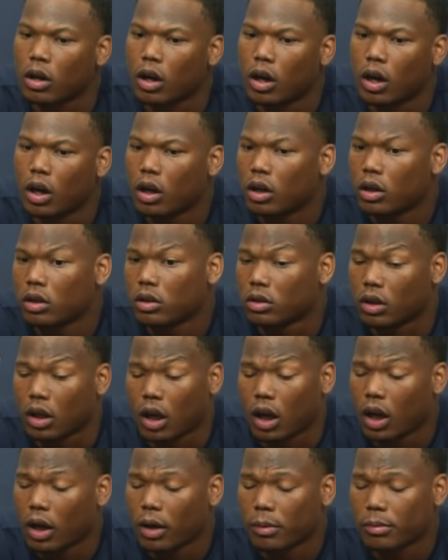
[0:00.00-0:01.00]
Uh,
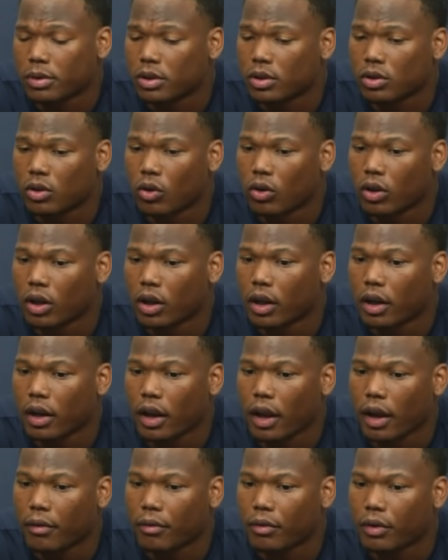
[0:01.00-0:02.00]
nah, I'm just going into
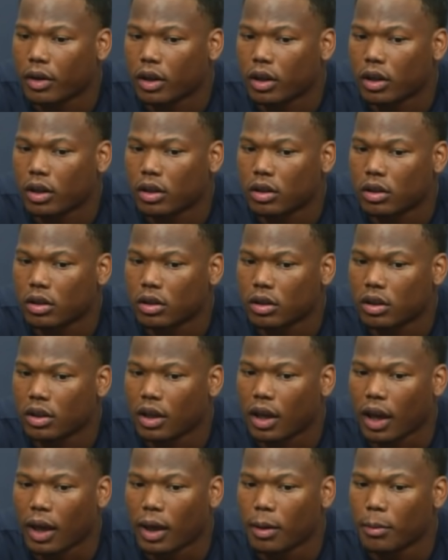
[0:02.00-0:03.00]
every
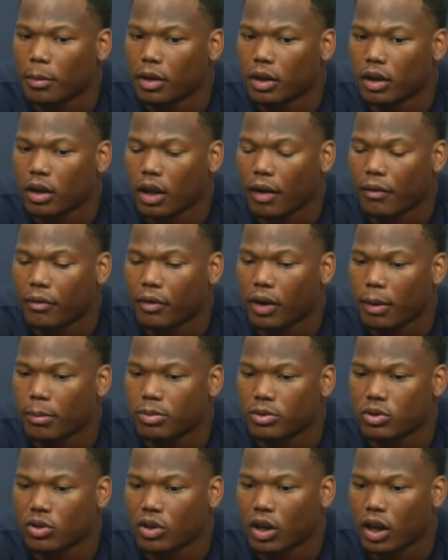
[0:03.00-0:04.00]
game and every
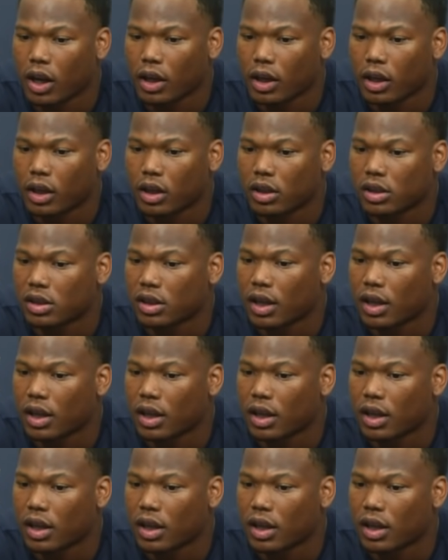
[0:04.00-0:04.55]
opportunity I get